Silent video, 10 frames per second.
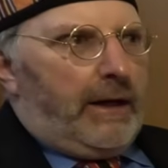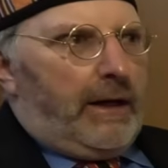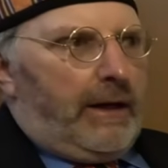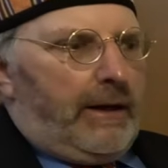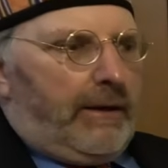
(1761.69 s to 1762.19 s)

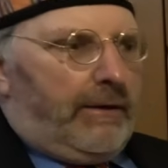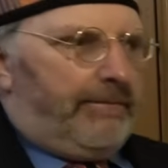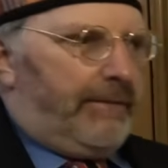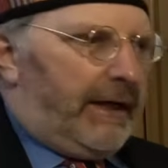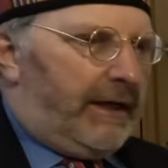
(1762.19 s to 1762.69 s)

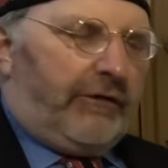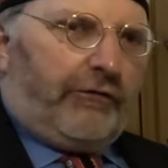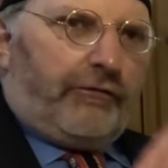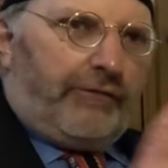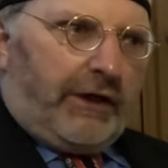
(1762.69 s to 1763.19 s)
in
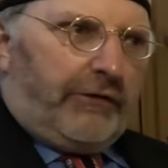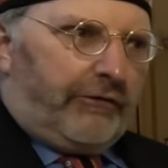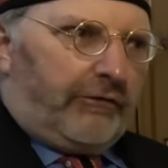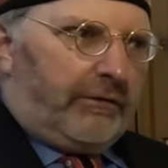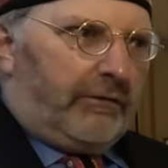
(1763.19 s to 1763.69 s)
his
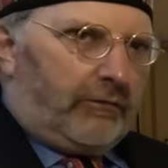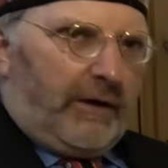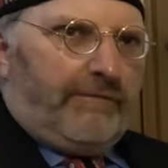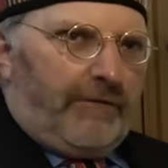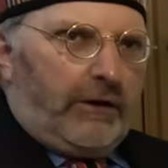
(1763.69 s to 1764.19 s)
first
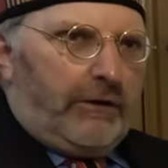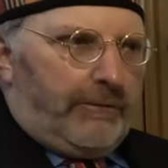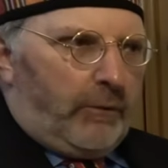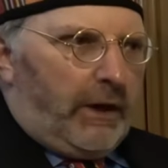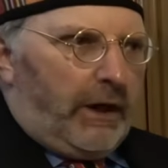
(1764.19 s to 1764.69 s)

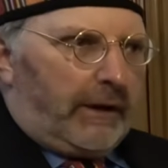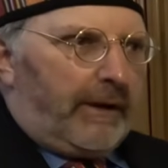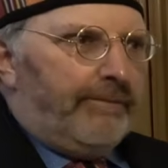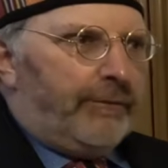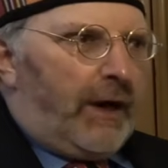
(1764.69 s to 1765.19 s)
12-volume work,